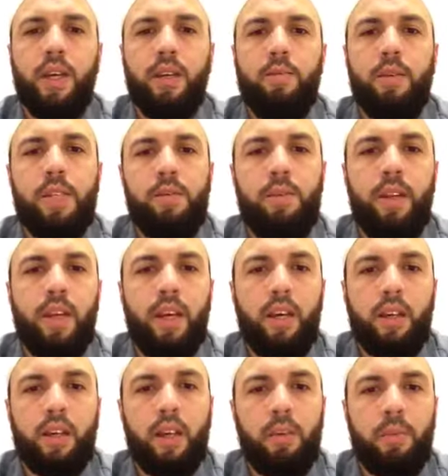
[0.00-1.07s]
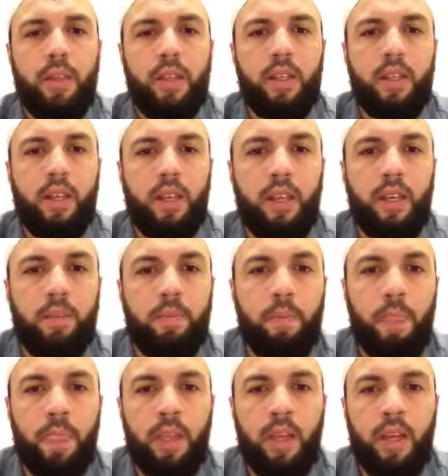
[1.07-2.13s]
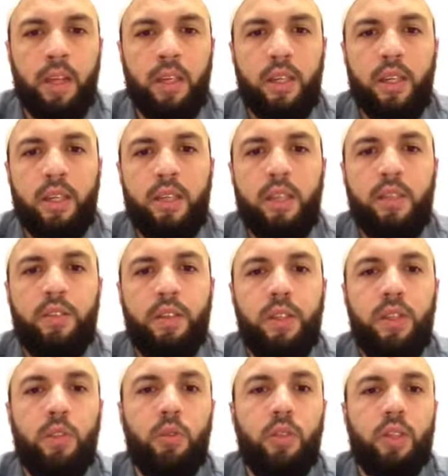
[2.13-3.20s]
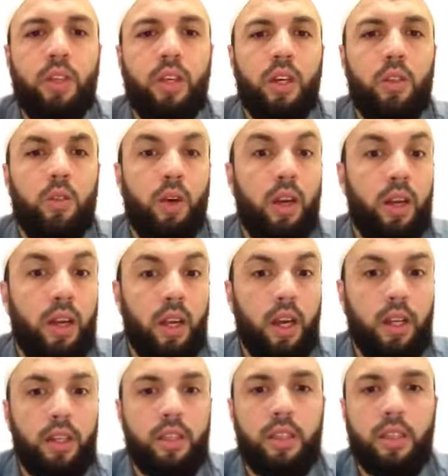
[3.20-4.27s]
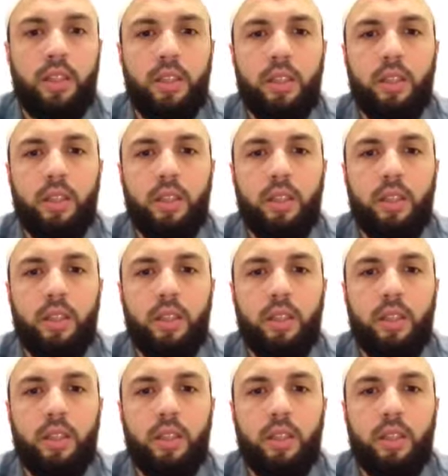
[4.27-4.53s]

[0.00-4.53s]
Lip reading: Bismillah ar-Rahman ar-Rahim. In this video we try to highlight